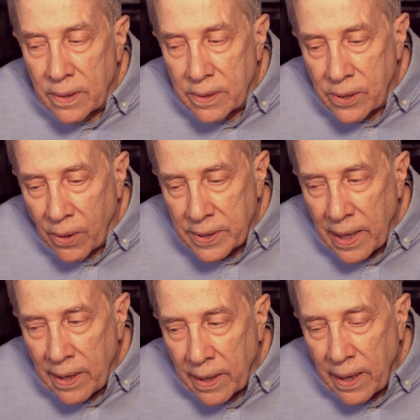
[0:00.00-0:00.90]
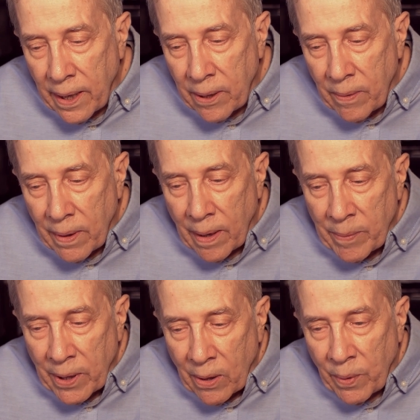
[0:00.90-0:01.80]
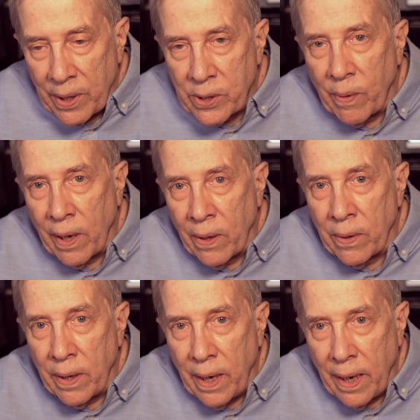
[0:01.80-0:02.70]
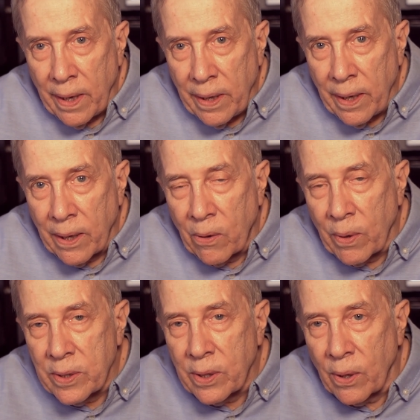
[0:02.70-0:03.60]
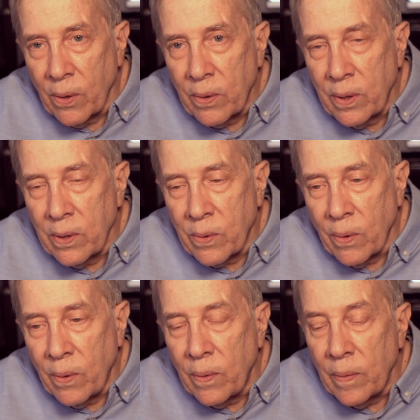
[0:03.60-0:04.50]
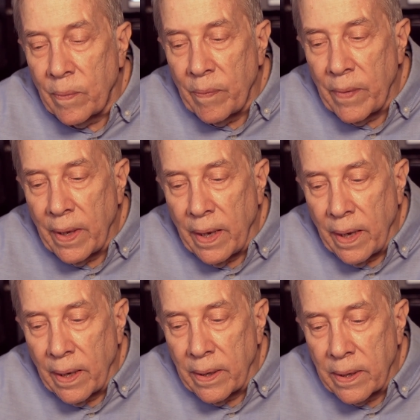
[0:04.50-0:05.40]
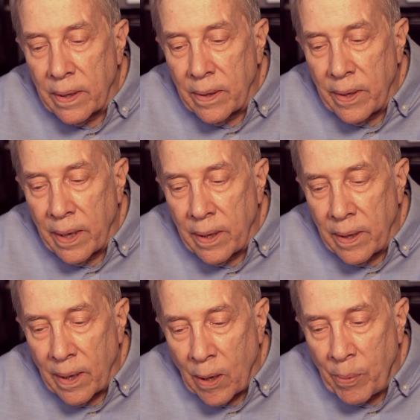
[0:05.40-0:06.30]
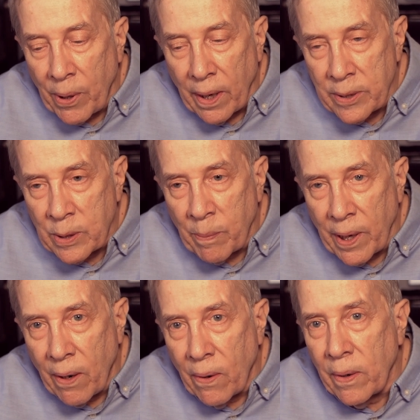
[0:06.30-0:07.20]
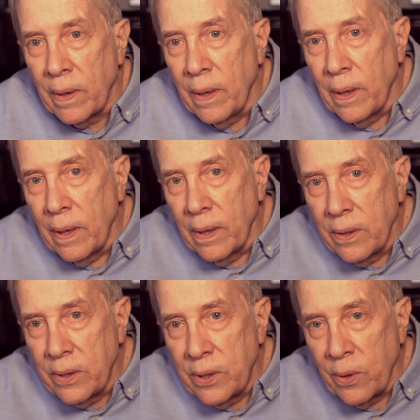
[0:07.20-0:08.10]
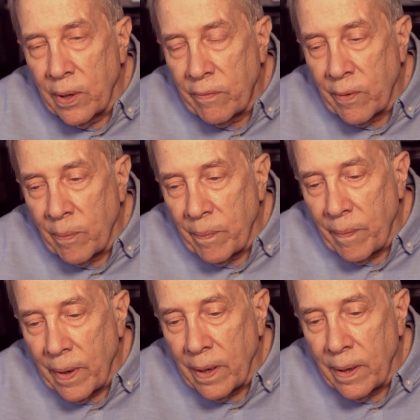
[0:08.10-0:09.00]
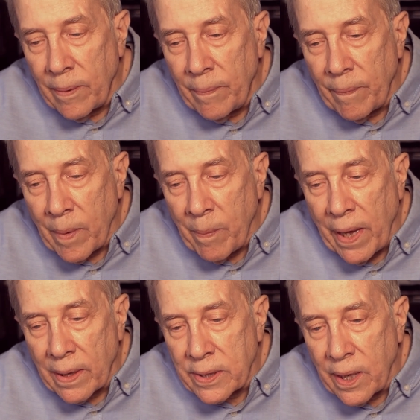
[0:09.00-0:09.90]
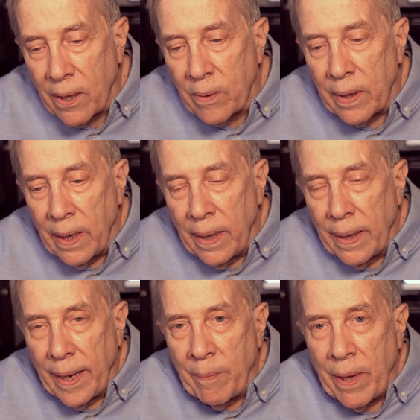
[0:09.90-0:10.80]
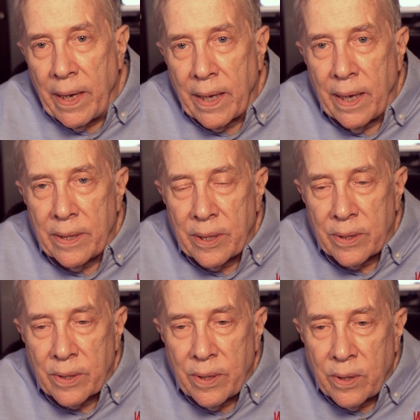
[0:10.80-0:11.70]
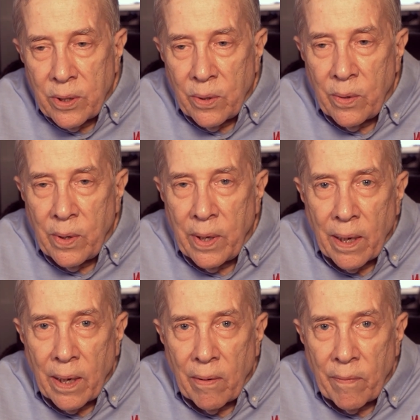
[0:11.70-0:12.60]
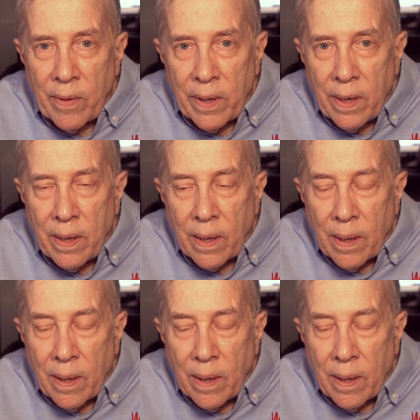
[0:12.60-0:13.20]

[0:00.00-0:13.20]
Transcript: So to say that again, I'm going to reach around and increase the load control and then apply some power, tune it for um, max out. In many cases, the tuning of the